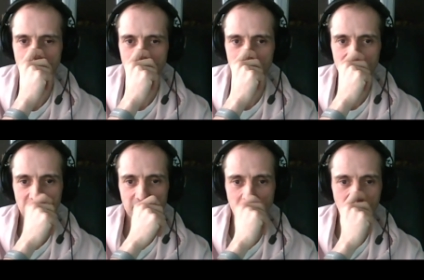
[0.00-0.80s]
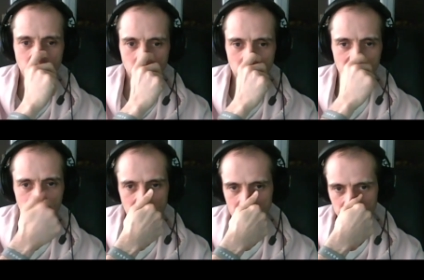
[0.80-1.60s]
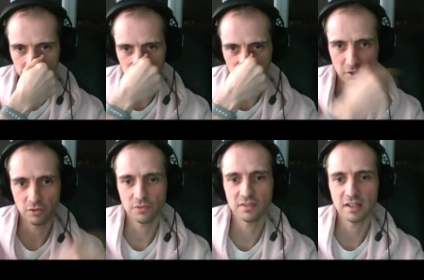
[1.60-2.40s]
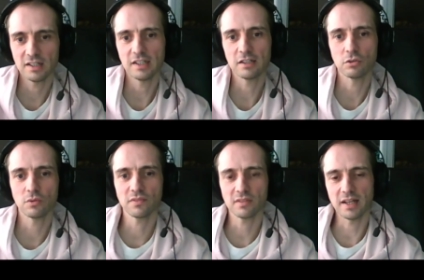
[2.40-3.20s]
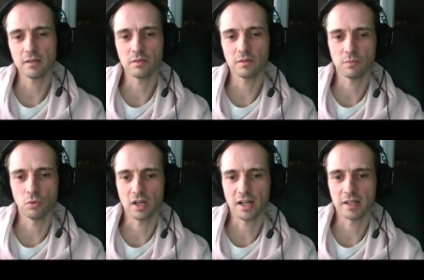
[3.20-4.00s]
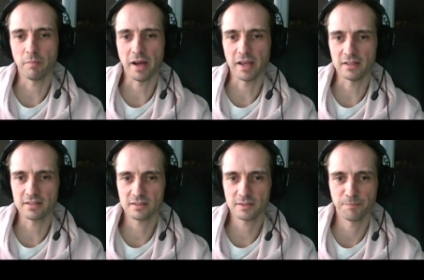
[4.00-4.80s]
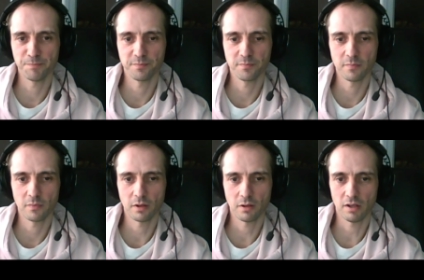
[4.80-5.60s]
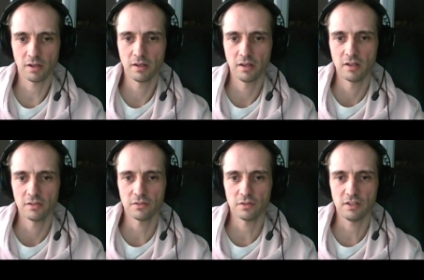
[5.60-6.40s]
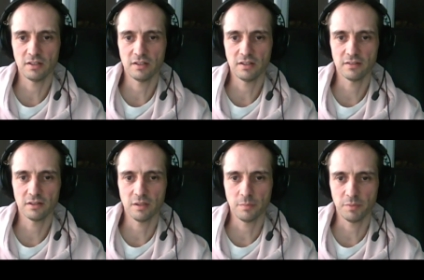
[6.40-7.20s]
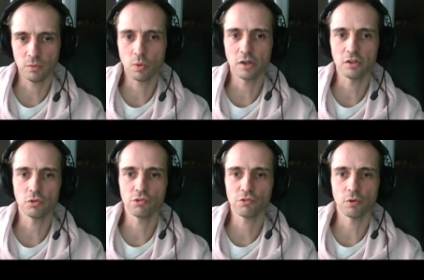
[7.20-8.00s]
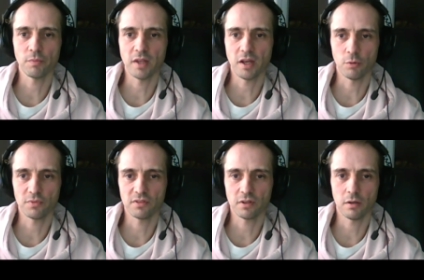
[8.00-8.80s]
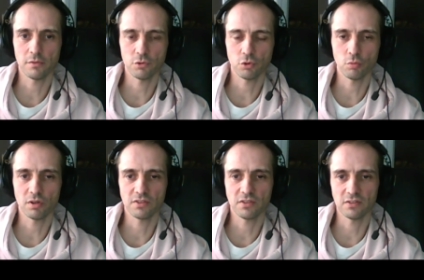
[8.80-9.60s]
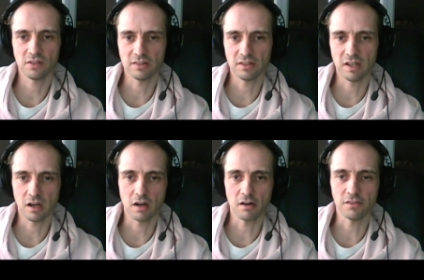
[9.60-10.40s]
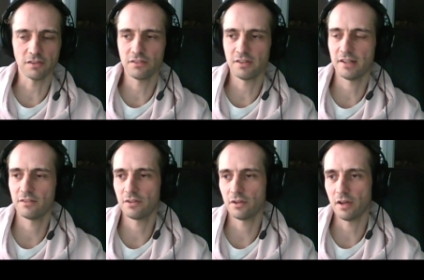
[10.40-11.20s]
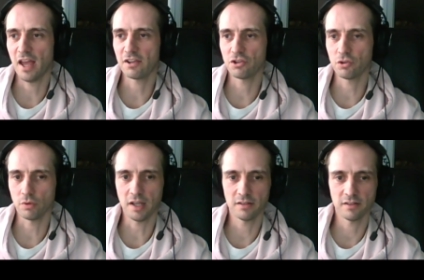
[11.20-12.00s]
and then you plot the p-values, then it looks like it's more like biased. Okay. So then the p-values from the OMSA toolboxes, they aren't that accurate,